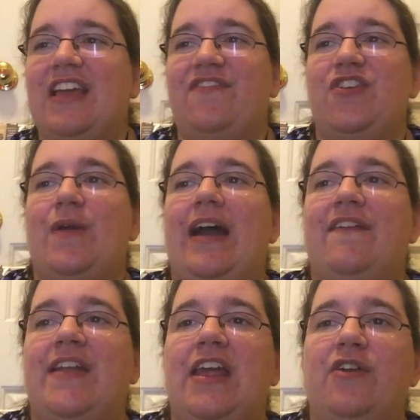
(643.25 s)
If you
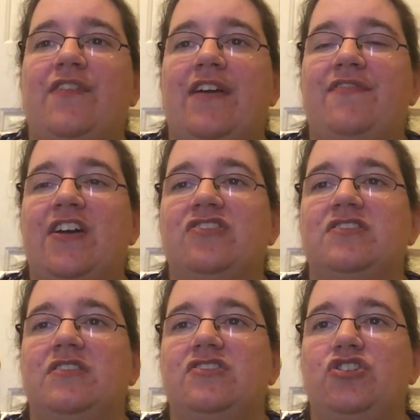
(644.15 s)
have any, or if I failed
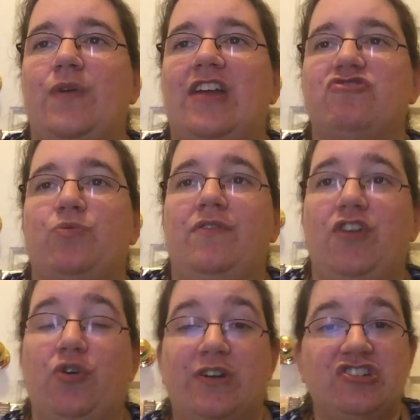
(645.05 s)
to answer one of
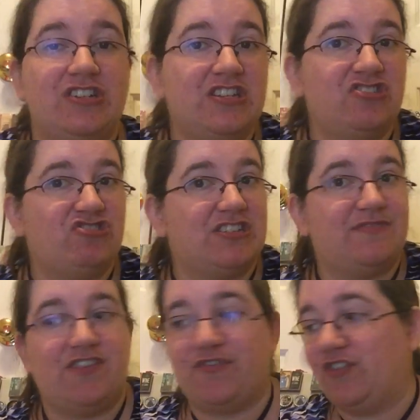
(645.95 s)
your questions, just
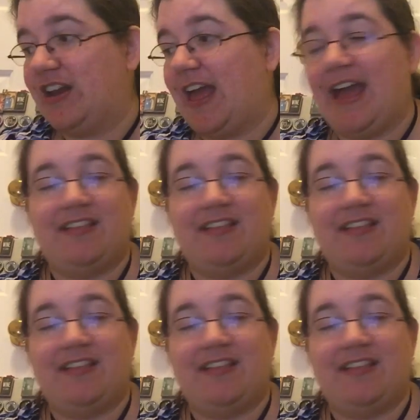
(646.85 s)
feel free to